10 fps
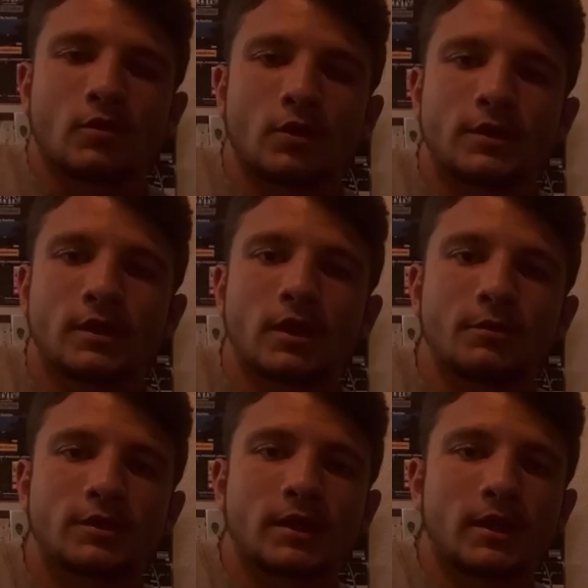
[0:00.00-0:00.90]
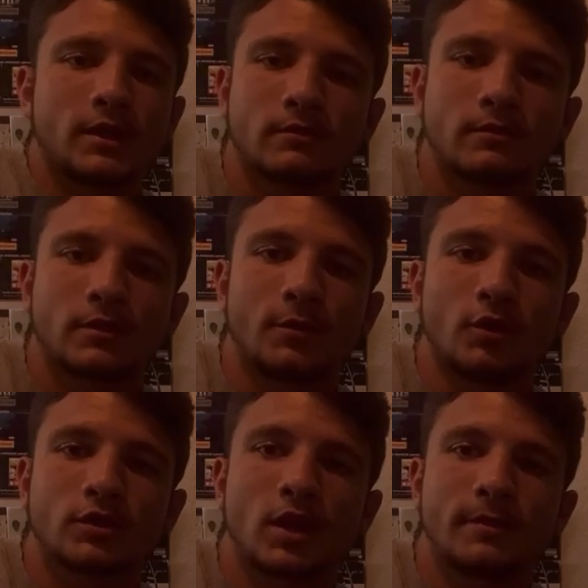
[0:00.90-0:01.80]
According to a couple studies, the
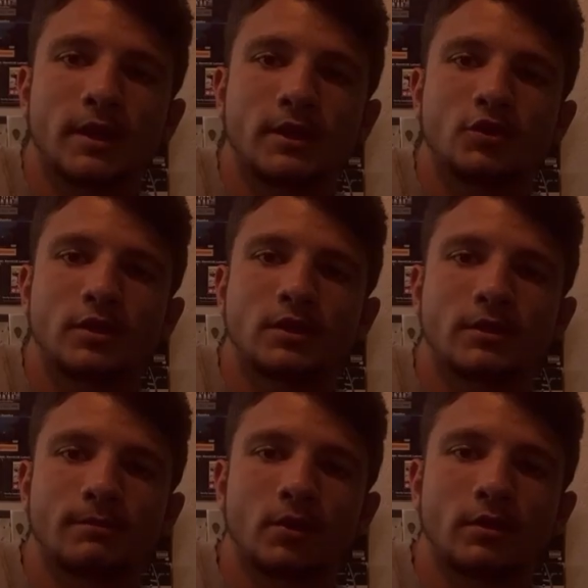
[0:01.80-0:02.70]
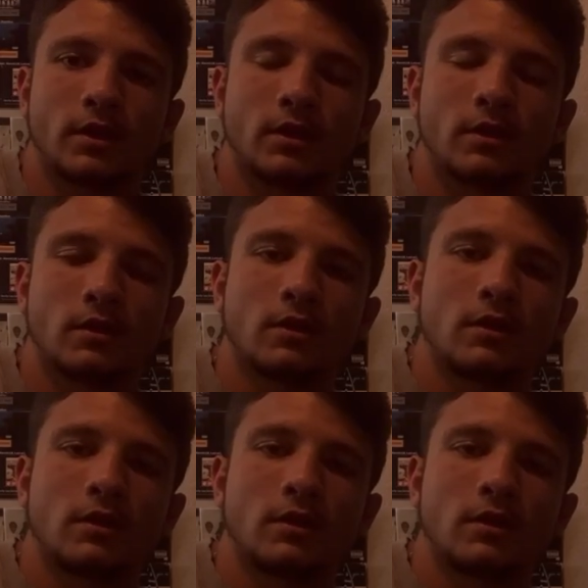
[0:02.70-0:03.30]
most common injuries, both in